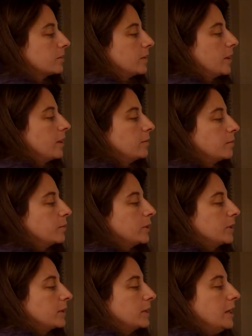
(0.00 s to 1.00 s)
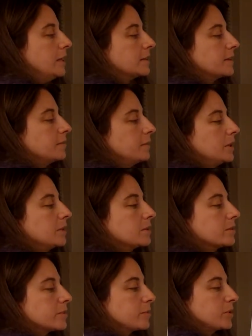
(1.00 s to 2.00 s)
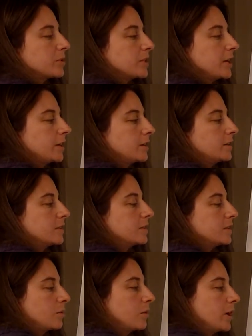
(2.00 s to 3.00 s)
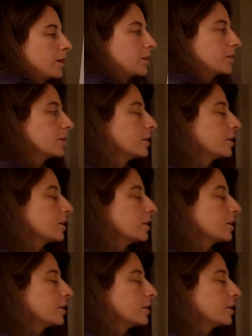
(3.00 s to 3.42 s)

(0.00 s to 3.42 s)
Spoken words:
9.8 meters per second squared.